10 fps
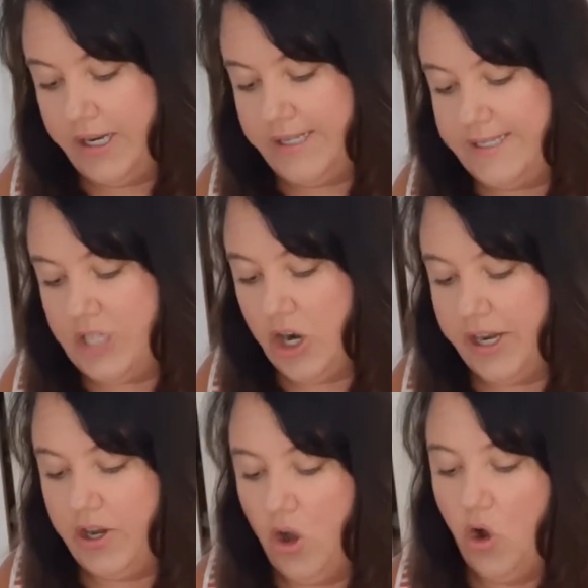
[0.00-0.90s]
and
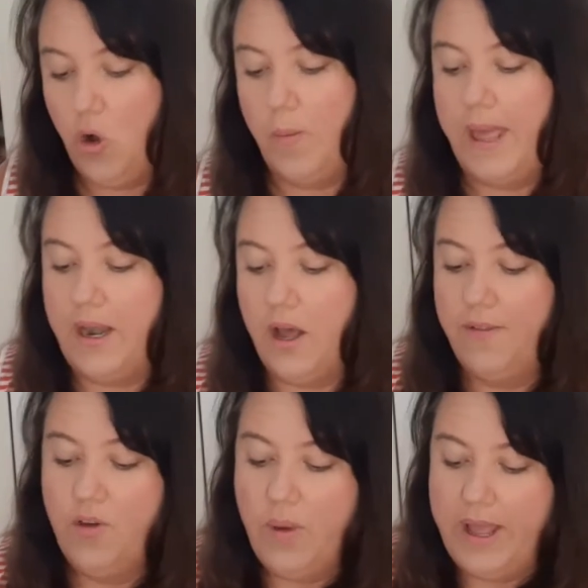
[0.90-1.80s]
started home, and
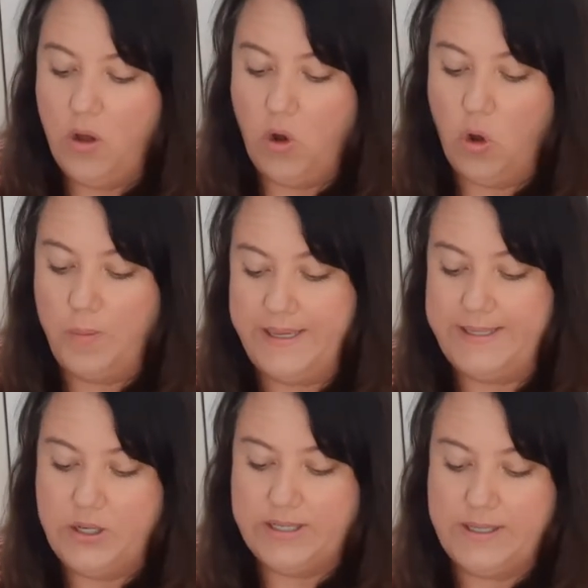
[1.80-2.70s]
on the way home he
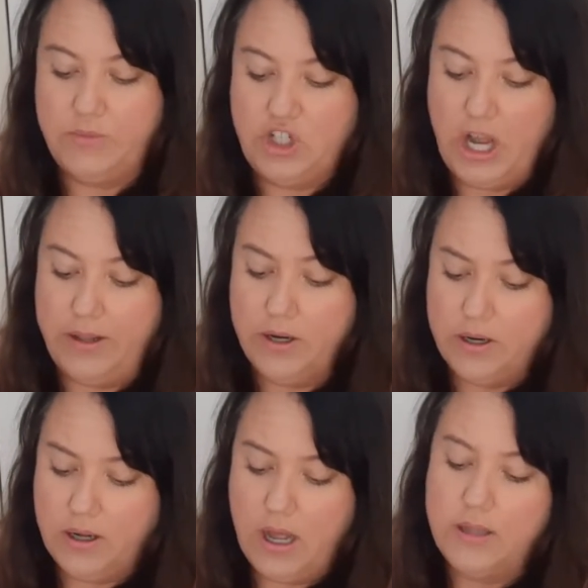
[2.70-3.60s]
took some
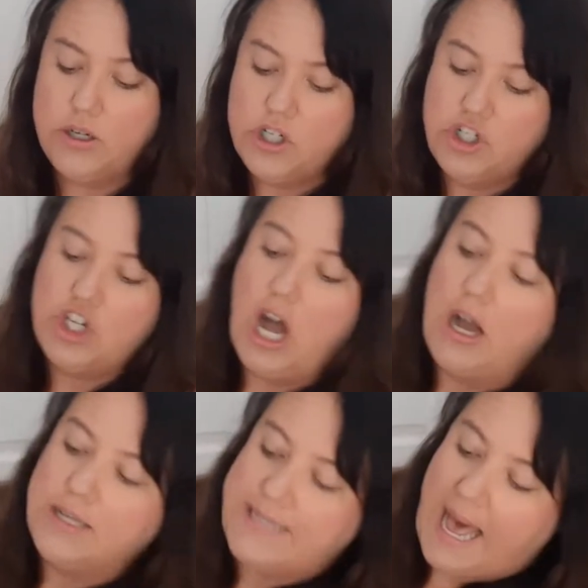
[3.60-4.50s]
colored
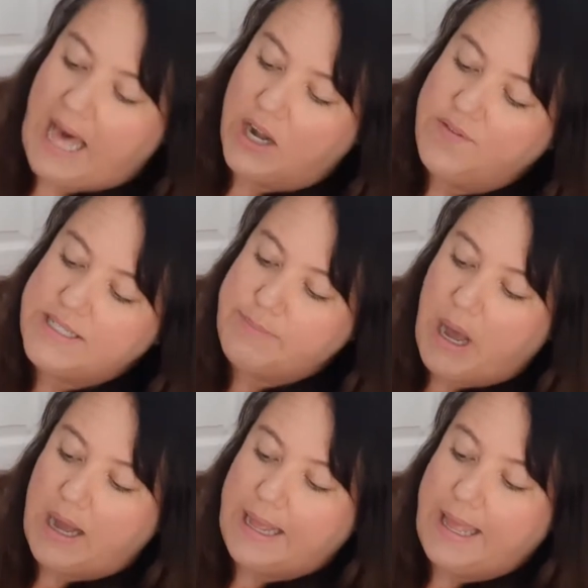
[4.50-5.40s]
chalks out of his
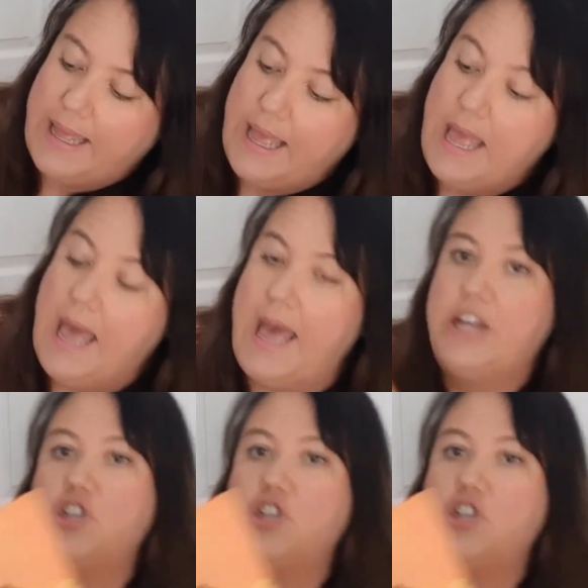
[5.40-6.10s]
pocket and